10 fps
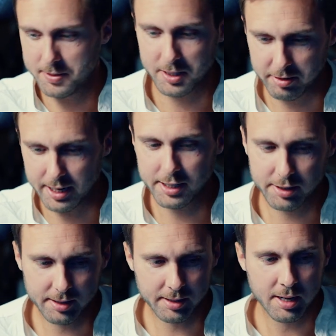
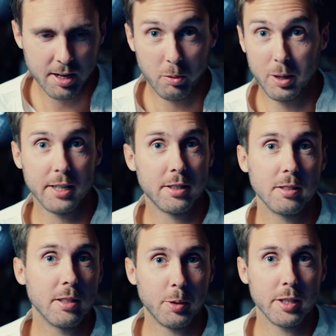creation where I don't
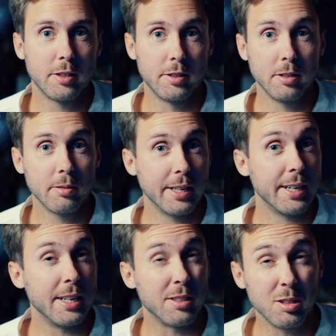know what to do, then
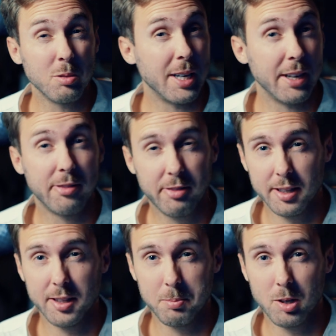I do what I fear
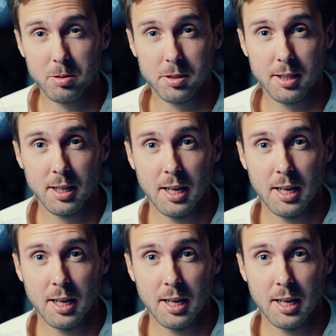the most.